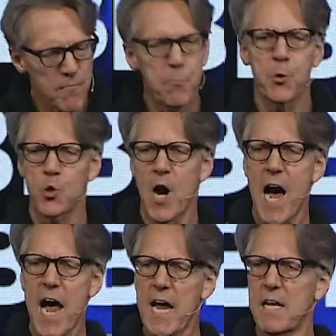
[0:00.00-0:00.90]
of
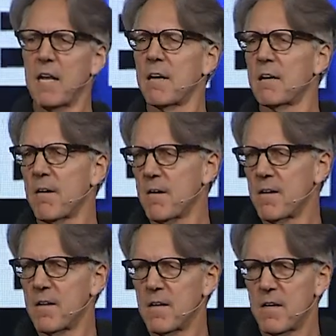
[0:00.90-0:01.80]
pride,
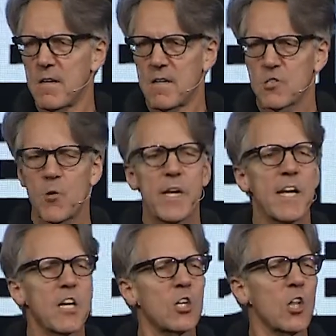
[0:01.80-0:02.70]
so he
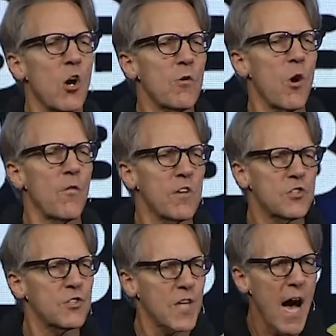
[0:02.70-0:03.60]
can gloat over
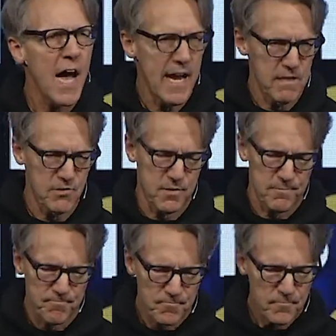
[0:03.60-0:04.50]
size.
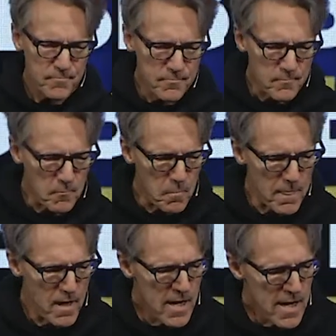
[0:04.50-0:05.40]

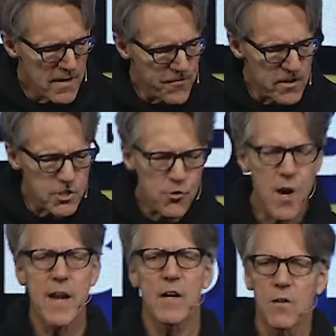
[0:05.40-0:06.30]
In First
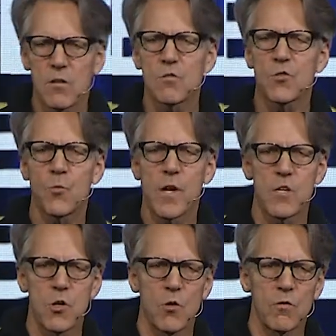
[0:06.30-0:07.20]
Chronicles, we
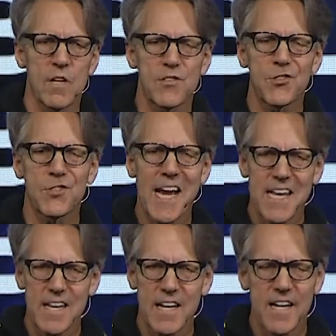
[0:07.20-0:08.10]
are told that
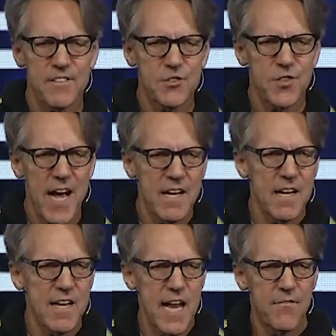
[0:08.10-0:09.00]
Satan
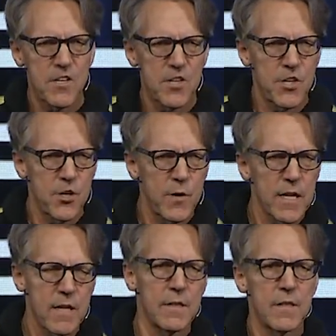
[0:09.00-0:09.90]
incited David to do
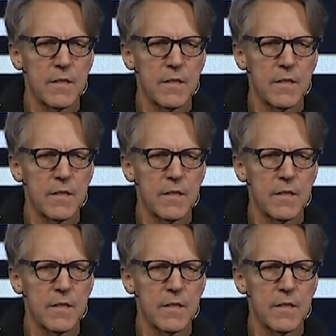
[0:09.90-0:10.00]
it.